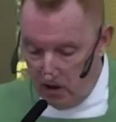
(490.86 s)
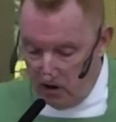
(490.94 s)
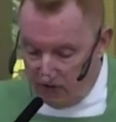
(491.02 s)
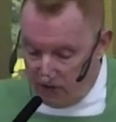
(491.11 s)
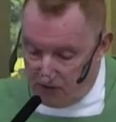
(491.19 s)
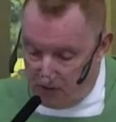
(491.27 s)

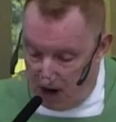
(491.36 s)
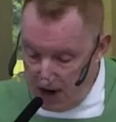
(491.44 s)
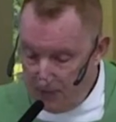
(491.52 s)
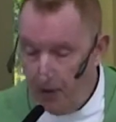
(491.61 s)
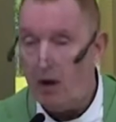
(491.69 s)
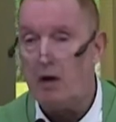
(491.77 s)
For my
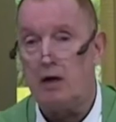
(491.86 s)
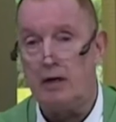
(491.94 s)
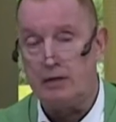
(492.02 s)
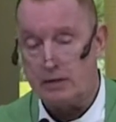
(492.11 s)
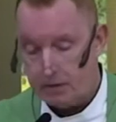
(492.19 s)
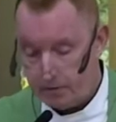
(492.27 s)

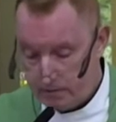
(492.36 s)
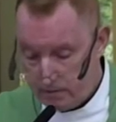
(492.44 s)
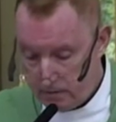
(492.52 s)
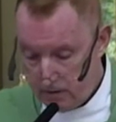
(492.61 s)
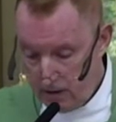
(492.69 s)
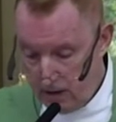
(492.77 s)
part,
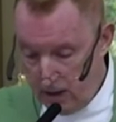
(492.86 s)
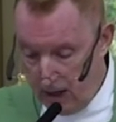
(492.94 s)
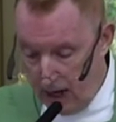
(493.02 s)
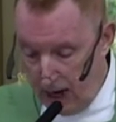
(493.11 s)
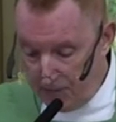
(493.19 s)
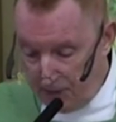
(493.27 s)

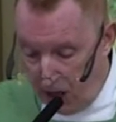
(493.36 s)
I'm